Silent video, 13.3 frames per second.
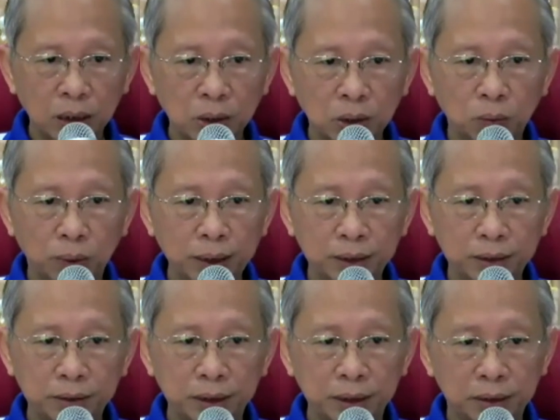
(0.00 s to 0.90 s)
So what
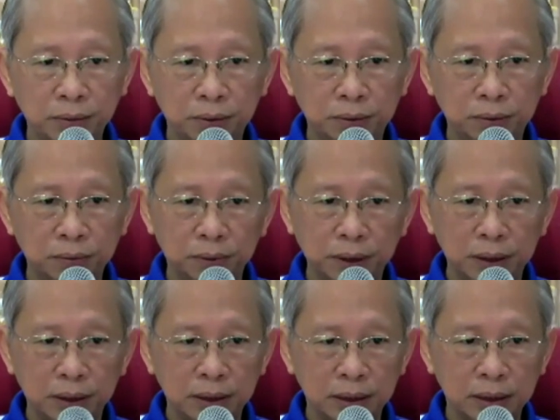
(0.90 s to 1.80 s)
you need to do
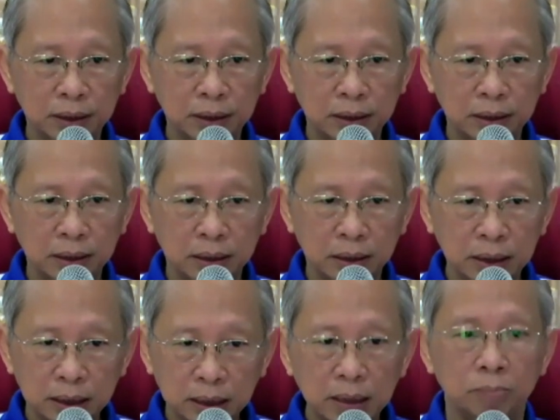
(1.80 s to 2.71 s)
is
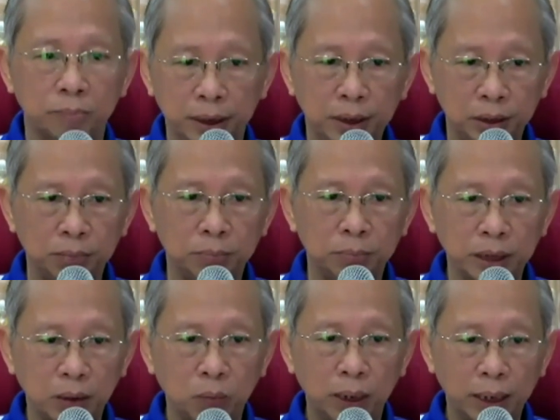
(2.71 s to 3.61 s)
determine to
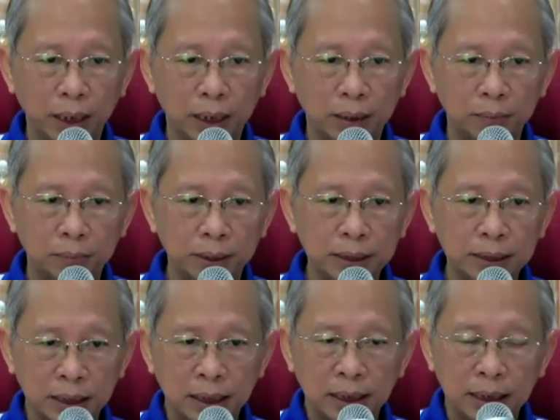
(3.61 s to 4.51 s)
be aware.
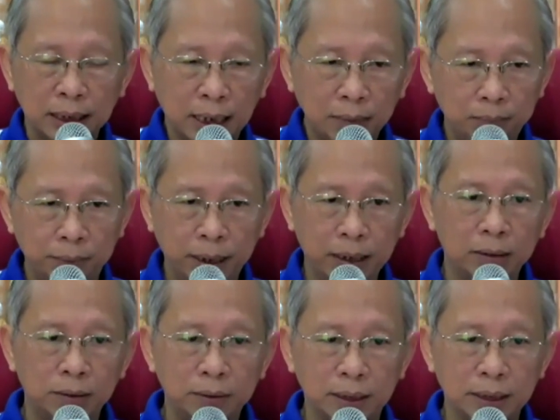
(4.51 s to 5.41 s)
Means come
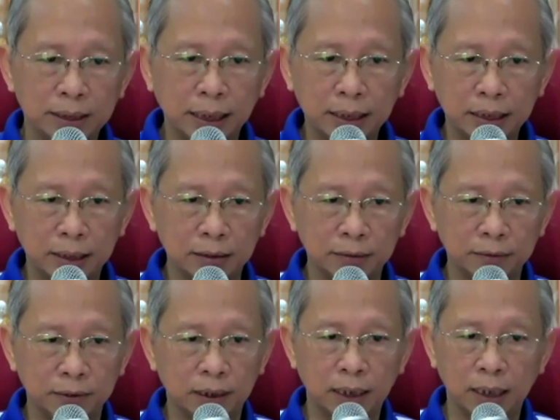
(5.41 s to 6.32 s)
back to the center
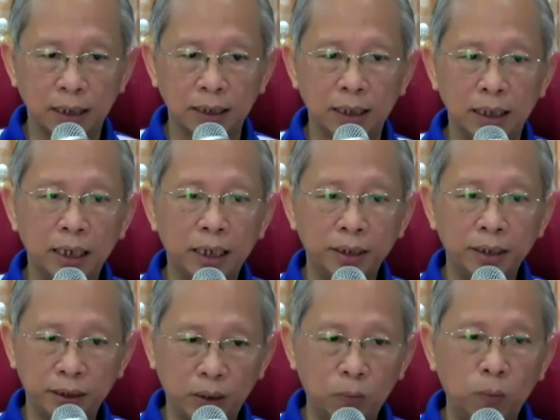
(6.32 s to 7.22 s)
of your heart there
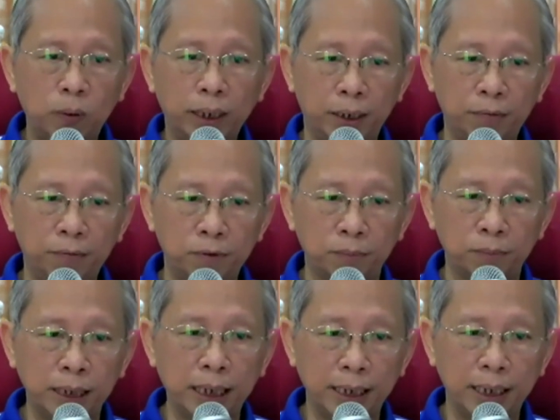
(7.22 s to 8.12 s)
and aware
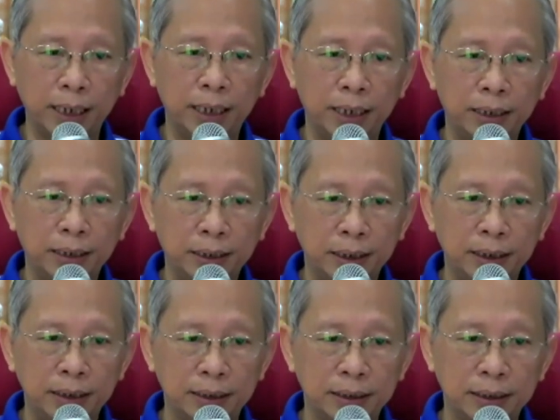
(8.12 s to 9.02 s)
from there.
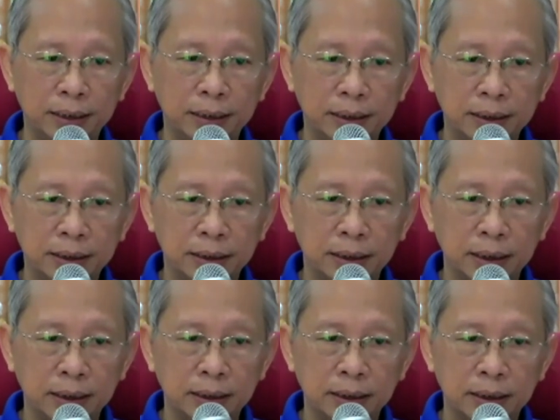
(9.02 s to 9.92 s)
Yeah.
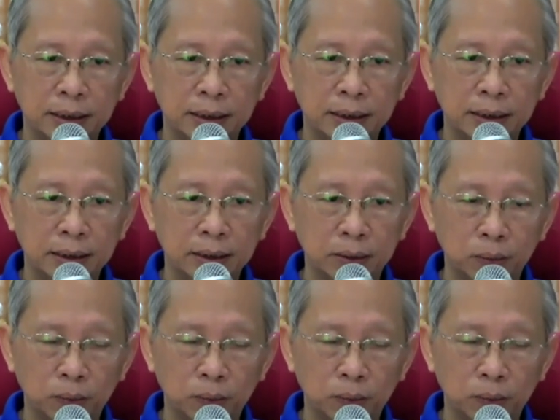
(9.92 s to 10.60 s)
So